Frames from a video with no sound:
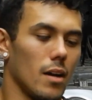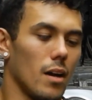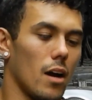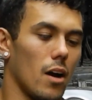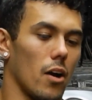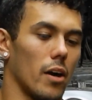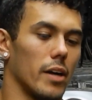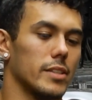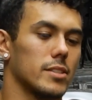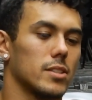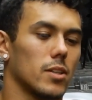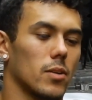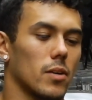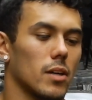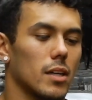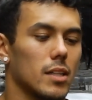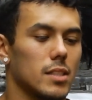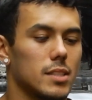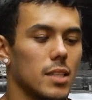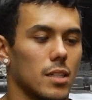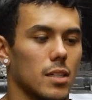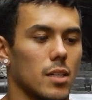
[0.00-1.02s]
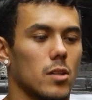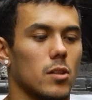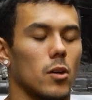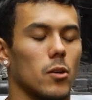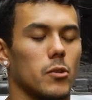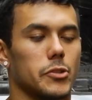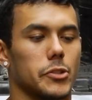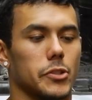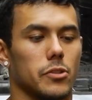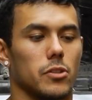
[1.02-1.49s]
Alright, so we're going to take a
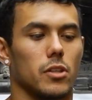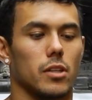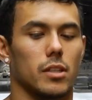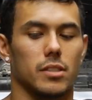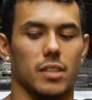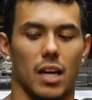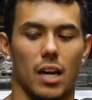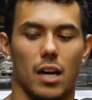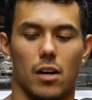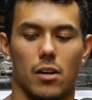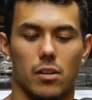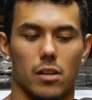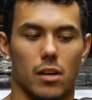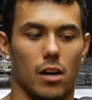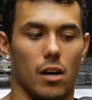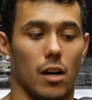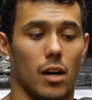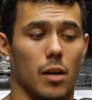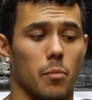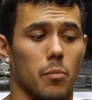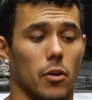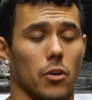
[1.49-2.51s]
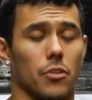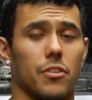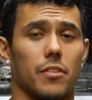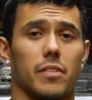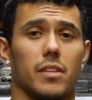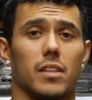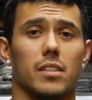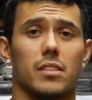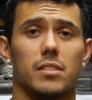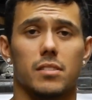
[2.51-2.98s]
closer look down on both
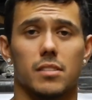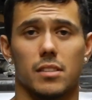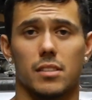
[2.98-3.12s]
of these.